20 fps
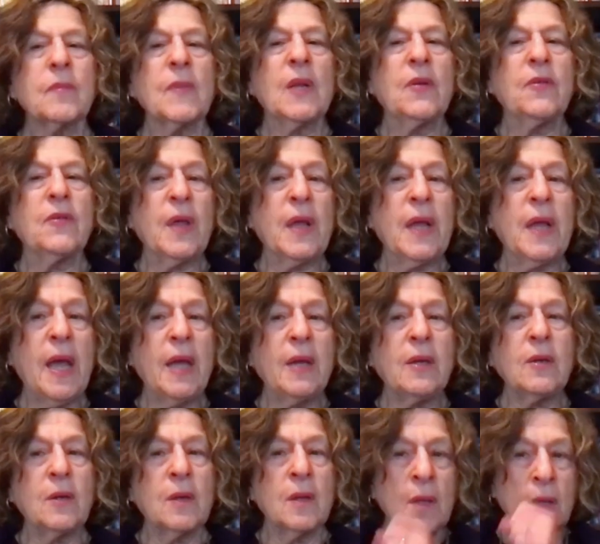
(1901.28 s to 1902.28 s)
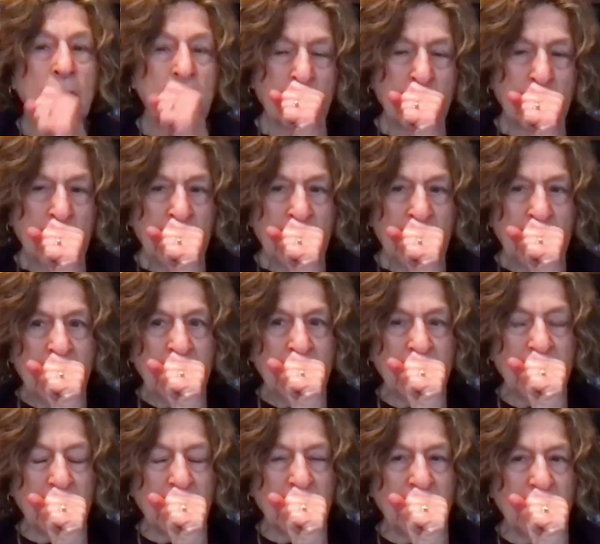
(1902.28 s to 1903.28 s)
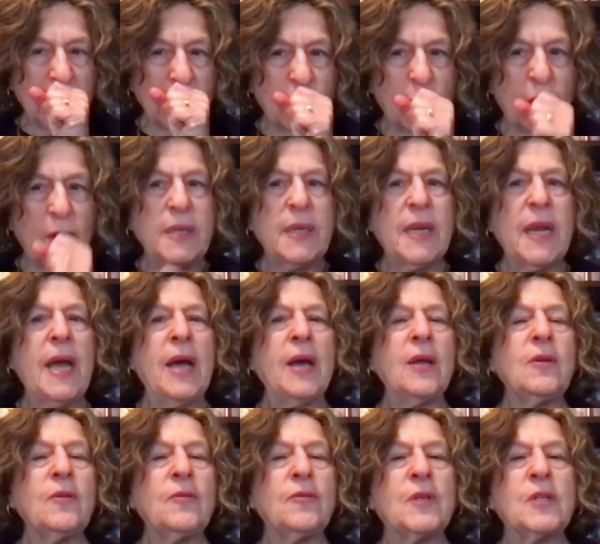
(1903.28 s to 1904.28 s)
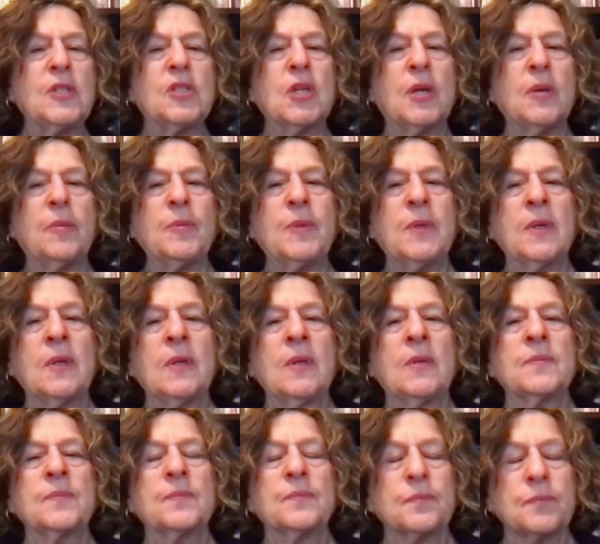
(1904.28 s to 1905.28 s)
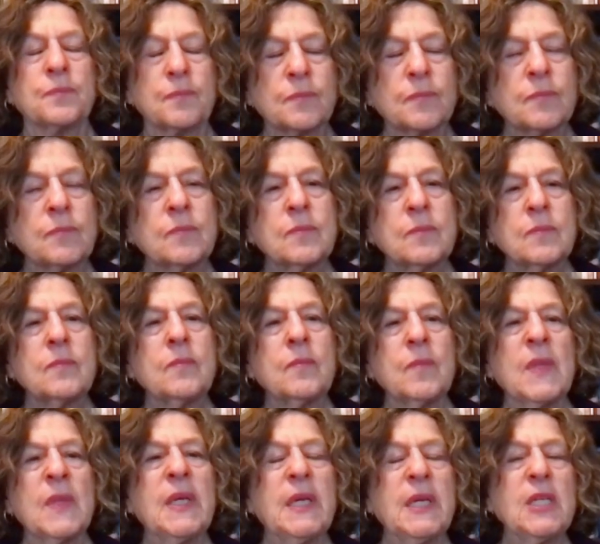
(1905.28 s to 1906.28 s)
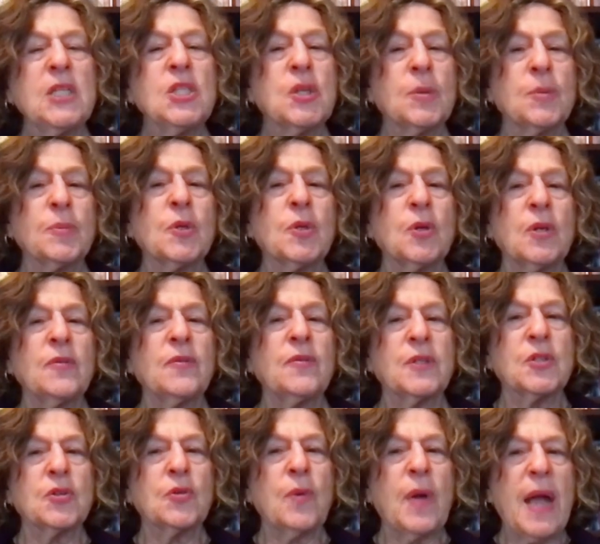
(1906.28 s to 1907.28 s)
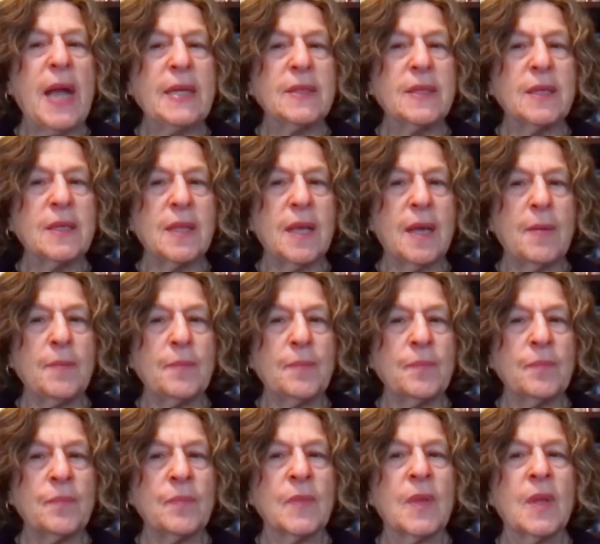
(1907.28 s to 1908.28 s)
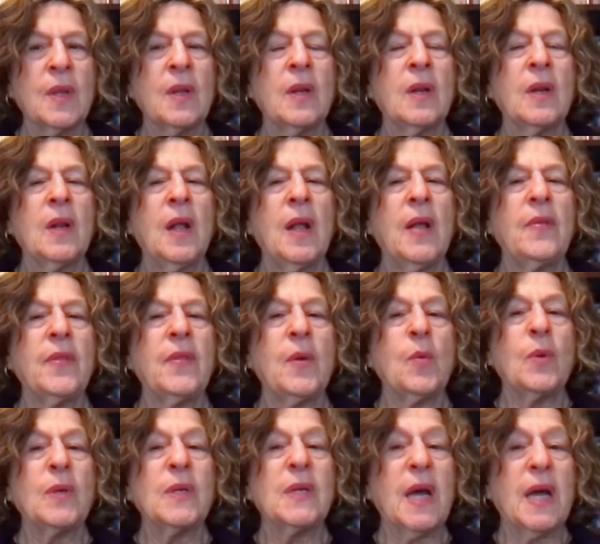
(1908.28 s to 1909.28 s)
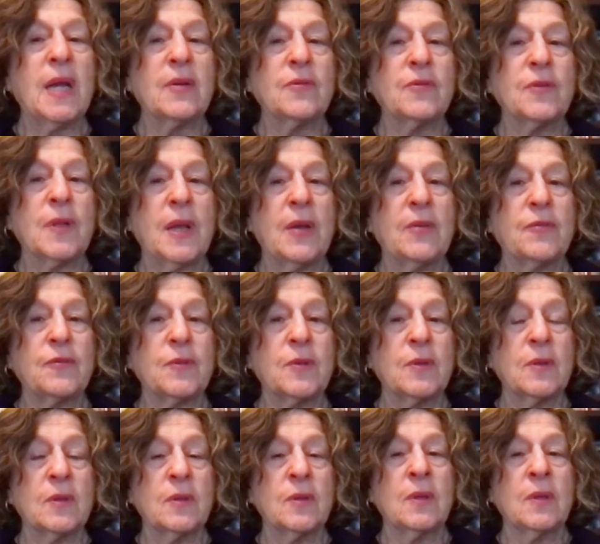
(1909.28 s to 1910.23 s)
if they hadn't run out of Egypt, Egypt could have attracted them, and they would not have left.